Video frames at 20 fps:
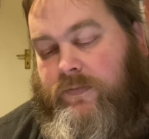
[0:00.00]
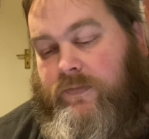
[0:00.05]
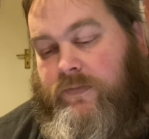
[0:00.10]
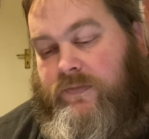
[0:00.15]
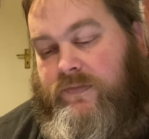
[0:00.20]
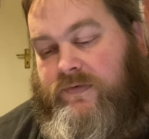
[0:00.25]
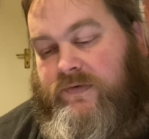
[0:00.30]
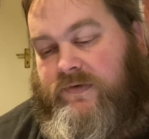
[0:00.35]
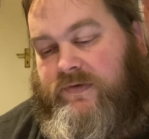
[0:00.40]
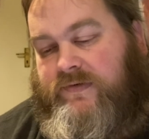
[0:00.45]

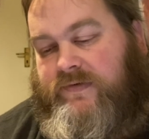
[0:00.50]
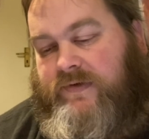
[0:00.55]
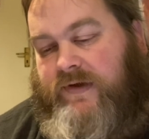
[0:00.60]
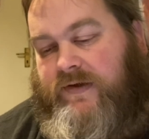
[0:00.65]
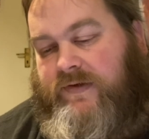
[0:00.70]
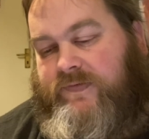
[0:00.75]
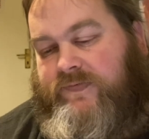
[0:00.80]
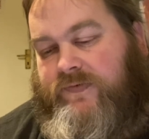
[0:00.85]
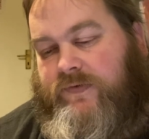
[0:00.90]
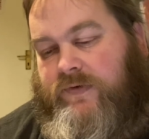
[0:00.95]

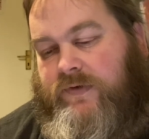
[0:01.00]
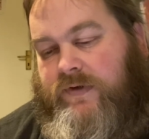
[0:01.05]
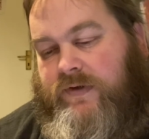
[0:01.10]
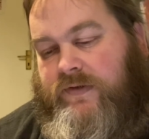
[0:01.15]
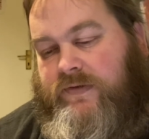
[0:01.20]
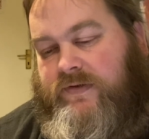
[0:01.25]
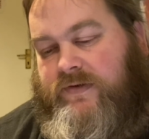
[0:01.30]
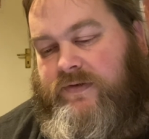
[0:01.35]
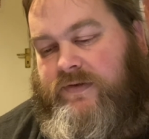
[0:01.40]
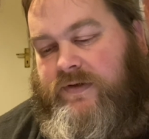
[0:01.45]
successful
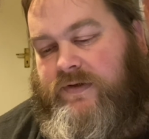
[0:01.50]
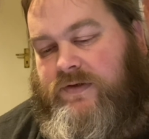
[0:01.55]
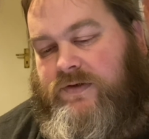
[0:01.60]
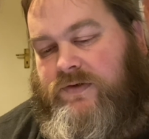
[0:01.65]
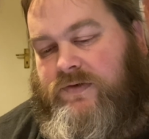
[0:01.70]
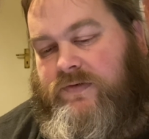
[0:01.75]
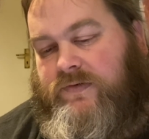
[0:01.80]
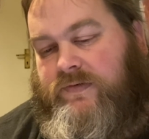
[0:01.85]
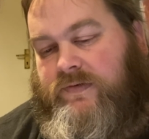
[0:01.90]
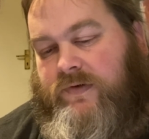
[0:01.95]

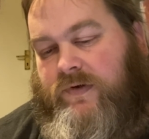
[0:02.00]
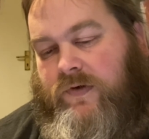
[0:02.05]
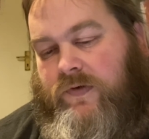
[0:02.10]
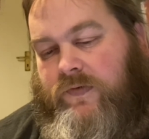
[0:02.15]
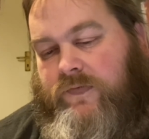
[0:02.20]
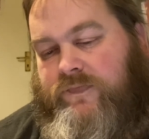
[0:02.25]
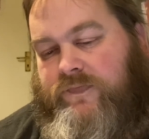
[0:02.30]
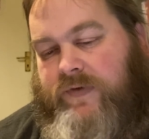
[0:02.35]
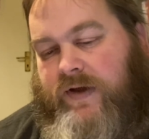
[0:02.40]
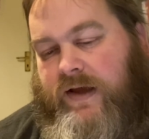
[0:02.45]
interdictions
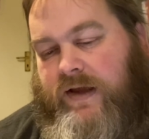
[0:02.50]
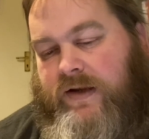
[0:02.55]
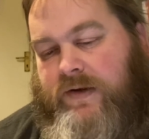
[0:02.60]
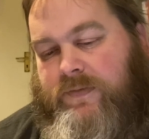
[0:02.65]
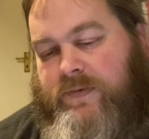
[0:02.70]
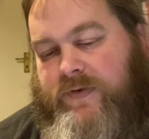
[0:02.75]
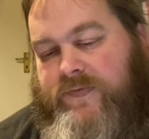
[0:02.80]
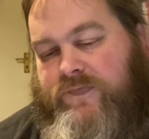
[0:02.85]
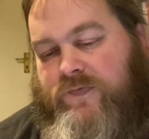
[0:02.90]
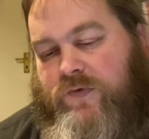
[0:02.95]
of
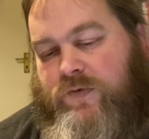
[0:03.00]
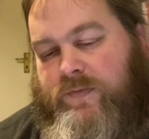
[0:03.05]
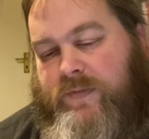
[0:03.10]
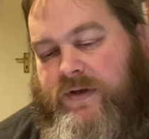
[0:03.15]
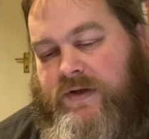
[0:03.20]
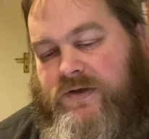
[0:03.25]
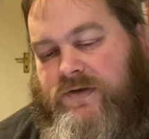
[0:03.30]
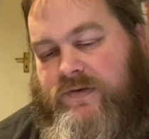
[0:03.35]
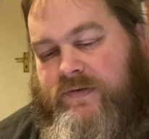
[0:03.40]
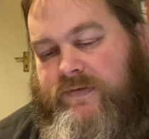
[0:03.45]
enemy
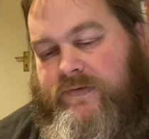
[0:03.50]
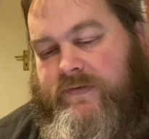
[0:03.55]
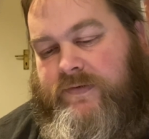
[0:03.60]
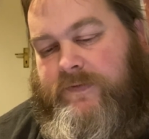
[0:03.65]
formations.